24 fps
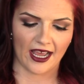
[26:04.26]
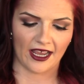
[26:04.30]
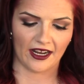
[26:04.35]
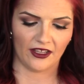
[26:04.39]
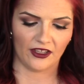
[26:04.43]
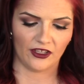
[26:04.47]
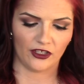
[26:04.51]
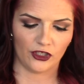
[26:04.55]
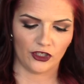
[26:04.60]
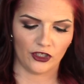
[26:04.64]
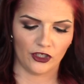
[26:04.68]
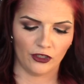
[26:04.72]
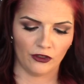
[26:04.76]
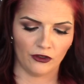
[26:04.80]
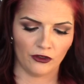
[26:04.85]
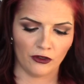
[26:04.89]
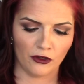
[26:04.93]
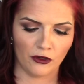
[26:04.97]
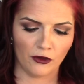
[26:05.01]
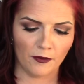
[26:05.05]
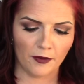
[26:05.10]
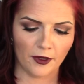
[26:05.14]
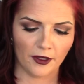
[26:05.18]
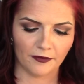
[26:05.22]
of the
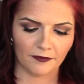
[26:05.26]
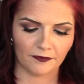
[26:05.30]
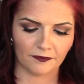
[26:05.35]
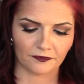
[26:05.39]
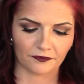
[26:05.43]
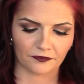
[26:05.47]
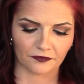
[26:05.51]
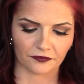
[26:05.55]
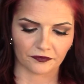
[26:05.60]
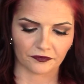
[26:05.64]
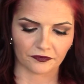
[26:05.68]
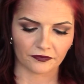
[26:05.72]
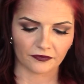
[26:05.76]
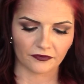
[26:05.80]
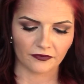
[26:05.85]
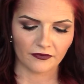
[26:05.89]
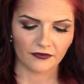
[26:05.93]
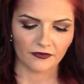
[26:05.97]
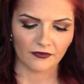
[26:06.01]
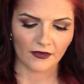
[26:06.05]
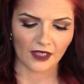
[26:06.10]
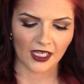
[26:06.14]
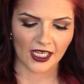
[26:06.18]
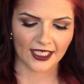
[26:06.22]
tube,
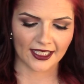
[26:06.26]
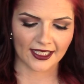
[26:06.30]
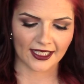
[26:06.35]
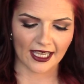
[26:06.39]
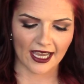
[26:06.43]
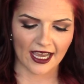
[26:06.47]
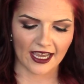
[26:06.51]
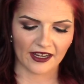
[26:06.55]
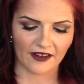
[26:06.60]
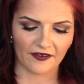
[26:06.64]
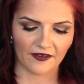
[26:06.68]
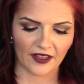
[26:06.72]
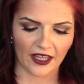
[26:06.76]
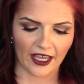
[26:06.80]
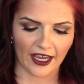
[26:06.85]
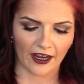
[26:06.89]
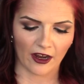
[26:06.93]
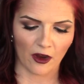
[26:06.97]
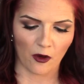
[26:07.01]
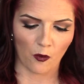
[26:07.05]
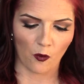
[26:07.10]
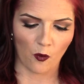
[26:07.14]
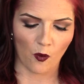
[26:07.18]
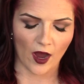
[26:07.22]
it's kind of
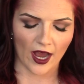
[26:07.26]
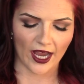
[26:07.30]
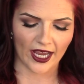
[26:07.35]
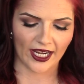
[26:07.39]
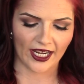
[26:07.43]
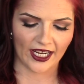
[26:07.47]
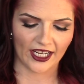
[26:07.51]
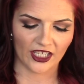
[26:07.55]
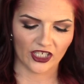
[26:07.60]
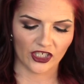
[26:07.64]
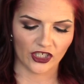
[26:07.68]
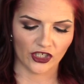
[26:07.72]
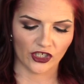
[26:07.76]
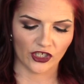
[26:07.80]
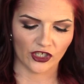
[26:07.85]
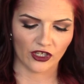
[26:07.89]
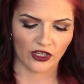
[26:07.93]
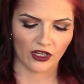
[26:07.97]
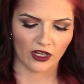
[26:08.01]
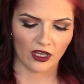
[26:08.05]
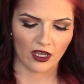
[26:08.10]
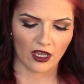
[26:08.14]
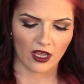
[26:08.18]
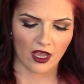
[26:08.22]
like a
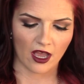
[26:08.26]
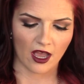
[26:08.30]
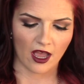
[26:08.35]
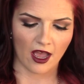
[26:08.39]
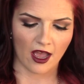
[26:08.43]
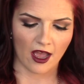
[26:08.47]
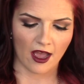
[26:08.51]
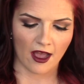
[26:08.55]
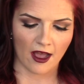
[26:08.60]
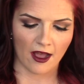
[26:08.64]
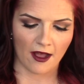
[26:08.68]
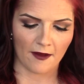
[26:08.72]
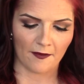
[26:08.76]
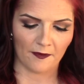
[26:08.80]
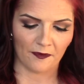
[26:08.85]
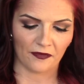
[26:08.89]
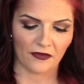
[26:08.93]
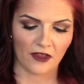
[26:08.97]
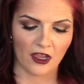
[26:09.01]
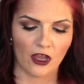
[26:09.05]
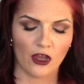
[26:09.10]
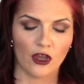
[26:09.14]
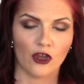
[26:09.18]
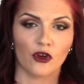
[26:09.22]
whitish,
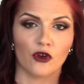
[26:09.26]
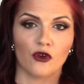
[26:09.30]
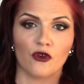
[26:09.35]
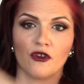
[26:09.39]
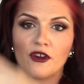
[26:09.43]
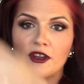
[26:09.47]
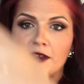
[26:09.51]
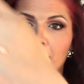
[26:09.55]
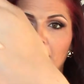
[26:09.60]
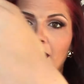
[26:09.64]
creamy